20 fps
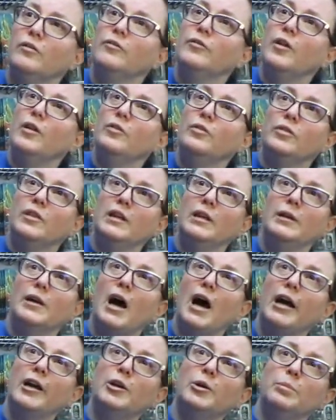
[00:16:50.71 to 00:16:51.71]
of the
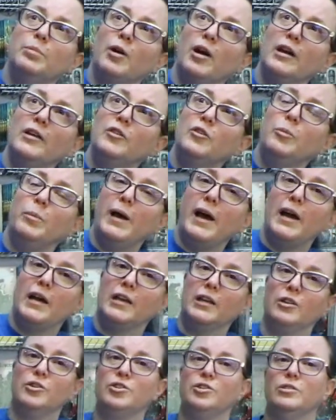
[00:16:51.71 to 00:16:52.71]
higher priced
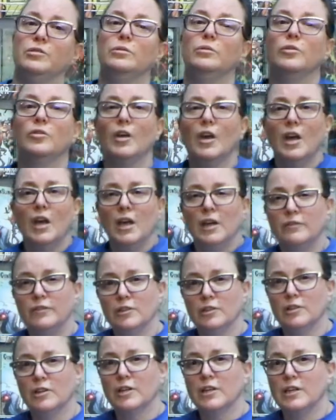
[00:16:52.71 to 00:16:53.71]
back issues. If
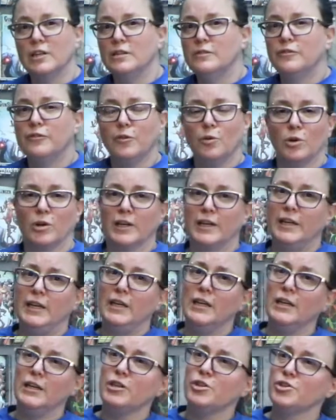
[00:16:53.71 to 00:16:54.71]
you're looking for
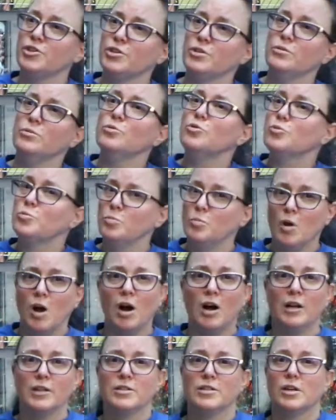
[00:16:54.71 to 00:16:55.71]
key issues,
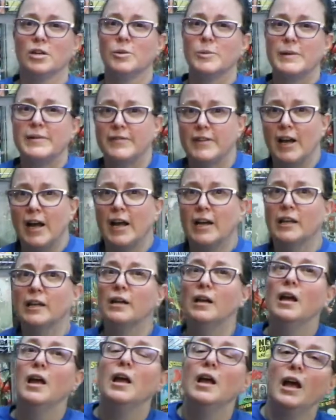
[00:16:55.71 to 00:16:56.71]
odds are we've got
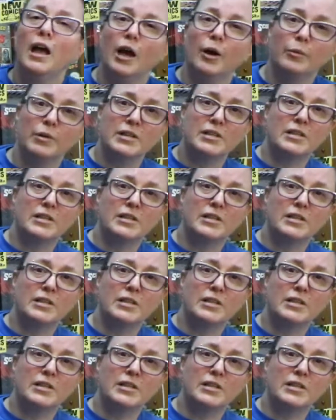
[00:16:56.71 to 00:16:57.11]
it, and we